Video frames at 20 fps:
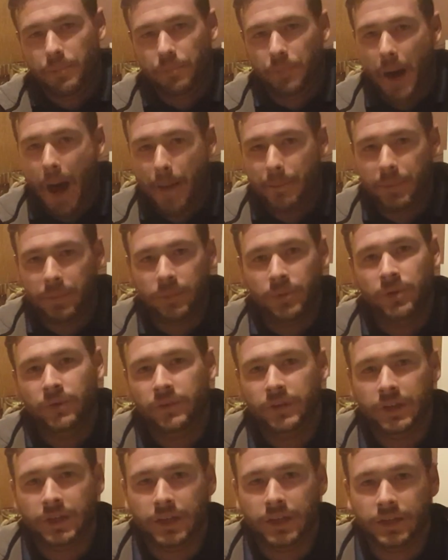Pop a
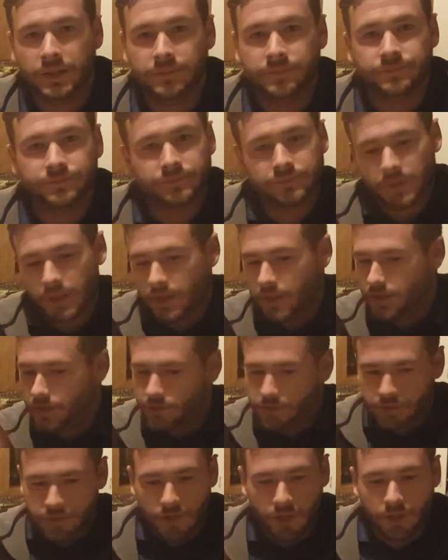movie in,
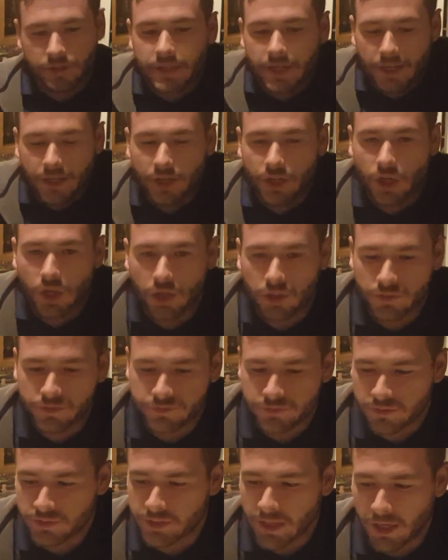start tearing
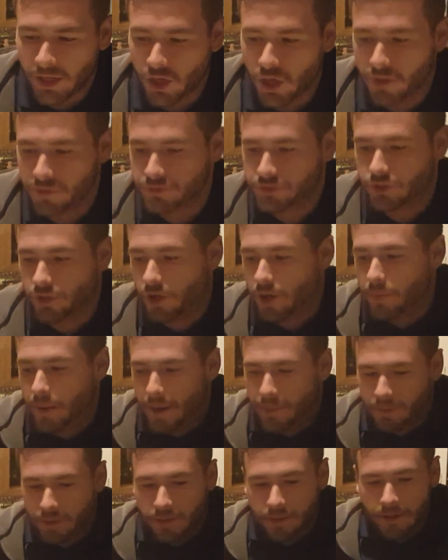off straw
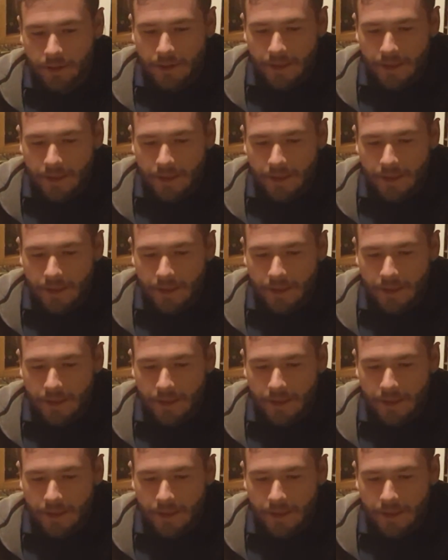paper.